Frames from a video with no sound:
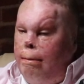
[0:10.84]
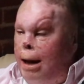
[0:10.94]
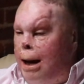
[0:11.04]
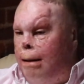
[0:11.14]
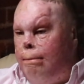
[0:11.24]

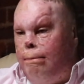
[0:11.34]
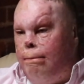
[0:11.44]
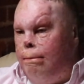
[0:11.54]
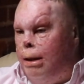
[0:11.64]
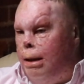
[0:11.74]
not
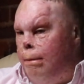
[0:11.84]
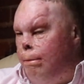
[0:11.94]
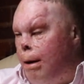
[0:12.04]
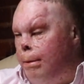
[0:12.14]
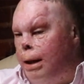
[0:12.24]

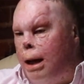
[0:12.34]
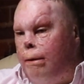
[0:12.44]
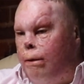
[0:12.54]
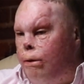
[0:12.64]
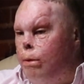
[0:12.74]
probably not
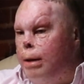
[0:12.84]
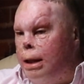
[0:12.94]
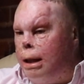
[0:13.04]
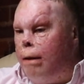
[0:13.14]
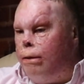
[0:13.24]
even a few
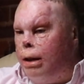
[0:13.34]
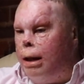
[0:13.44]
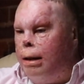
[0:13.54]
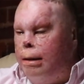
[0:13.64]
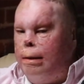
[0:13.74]
minutes after
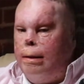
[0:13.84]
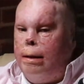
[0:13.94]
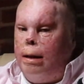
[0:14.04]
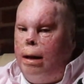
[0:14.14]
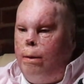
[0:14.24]
that,
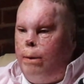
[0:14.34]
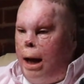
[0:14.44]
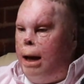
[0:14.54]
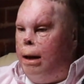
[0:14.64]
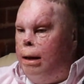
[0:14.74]
uh, we
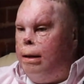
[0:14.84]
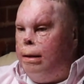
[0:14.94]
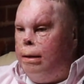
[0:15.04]
got hit.